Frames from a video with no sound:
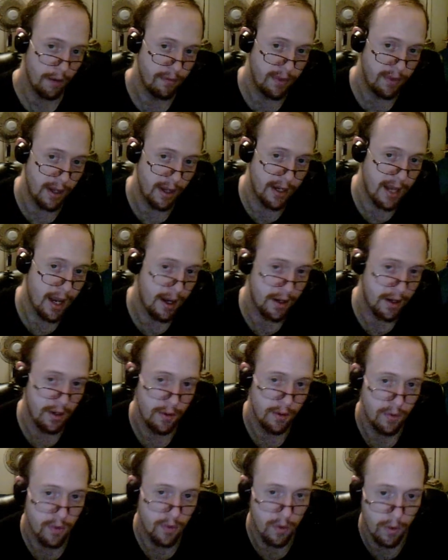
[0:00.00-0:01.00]
if they
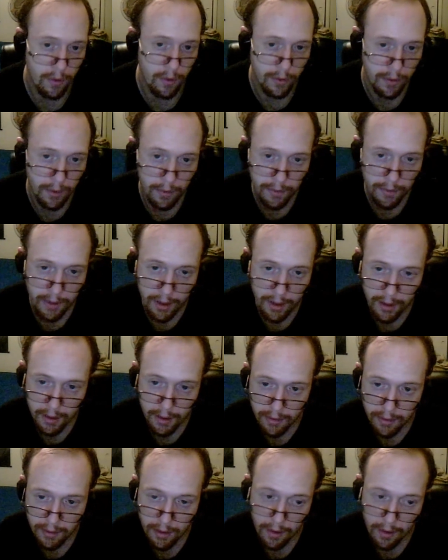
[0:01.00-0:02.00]
can't control you,
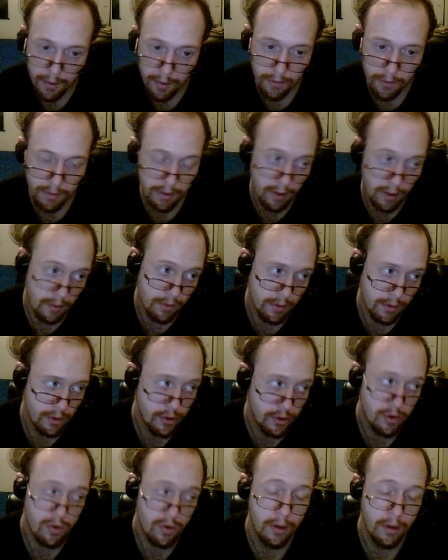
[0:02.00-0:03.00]
then they'll
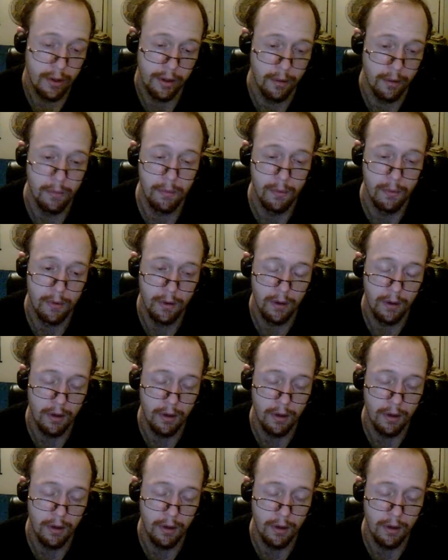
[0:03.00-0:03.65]
destroy you.